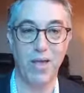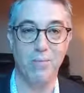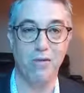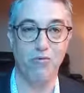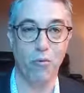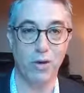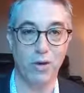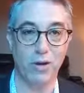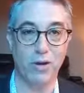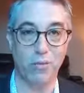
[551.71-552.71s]
before
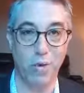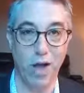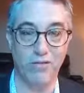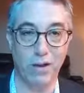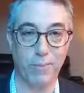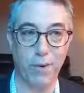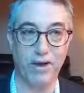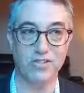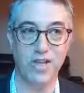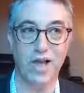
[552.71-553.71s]
you can arrive at a
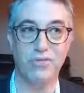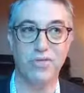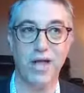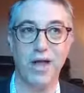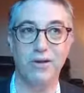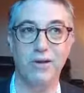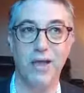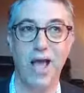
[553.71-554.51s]
price and then